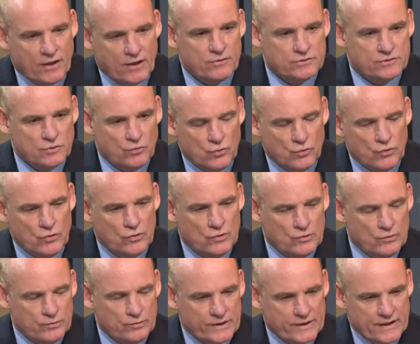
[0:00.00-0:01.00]
to war
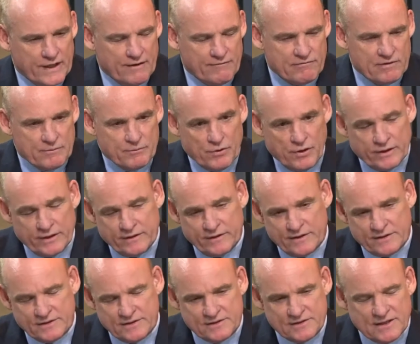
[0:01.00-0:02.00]
with everybody,
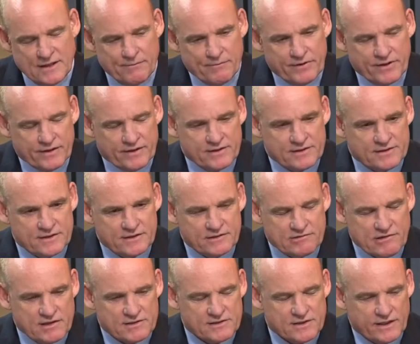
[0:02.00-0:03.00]
this is something that's
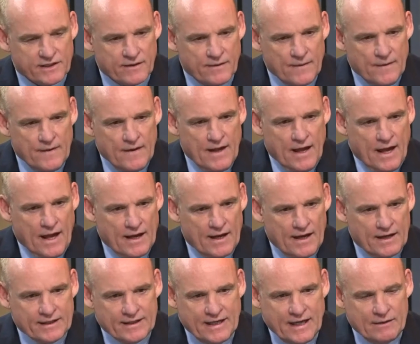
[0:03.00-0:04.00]
interesting,
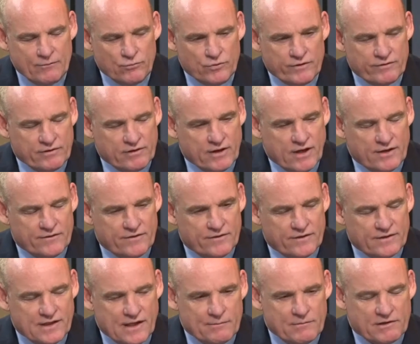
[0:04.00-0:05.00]
again, with regard to the
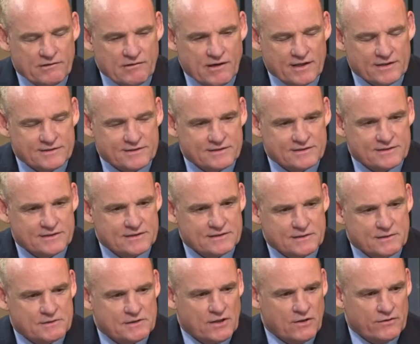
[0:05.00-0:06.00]
Democrats, is
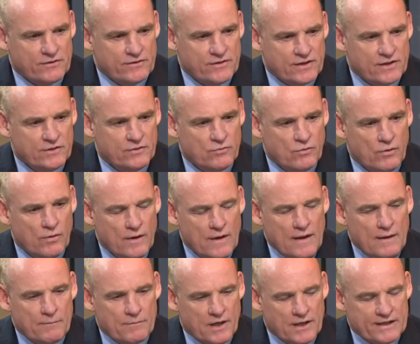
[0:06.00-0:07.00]
this continual
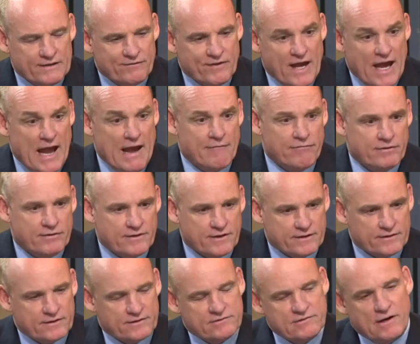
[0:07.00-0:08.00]
belief that everything
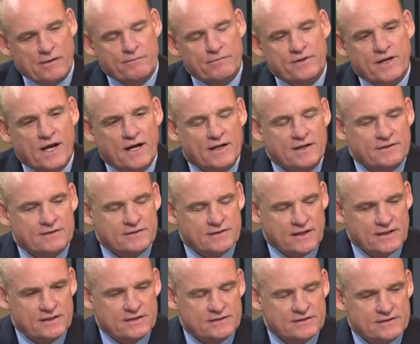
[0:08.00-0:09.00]
that Trump does
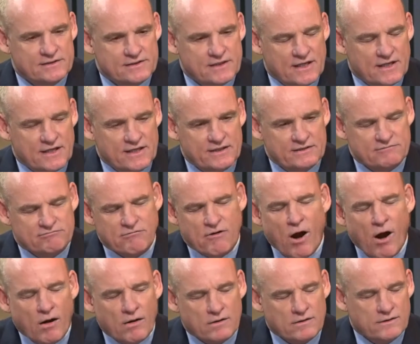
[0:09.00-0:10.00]
is
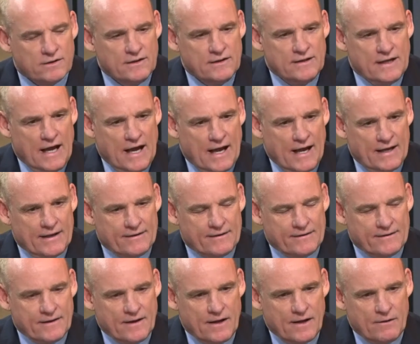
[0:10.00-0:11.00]
wrong,
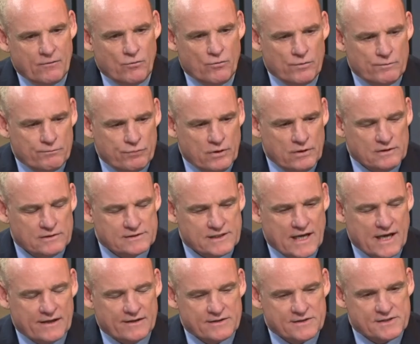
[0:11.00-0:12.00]
and pulls
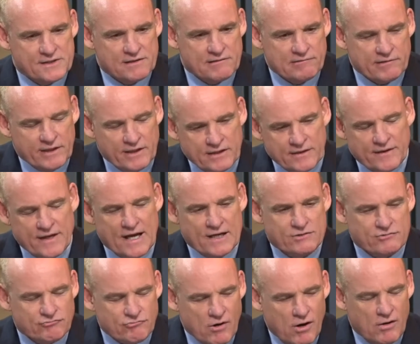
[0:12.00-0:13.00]
out of Syria, that's
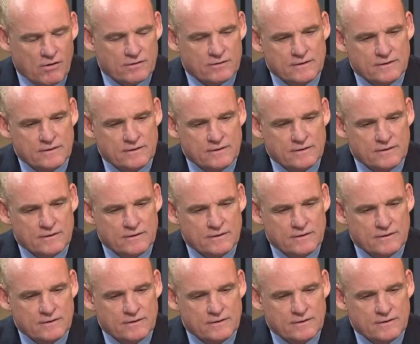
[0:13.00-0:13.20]
wrong.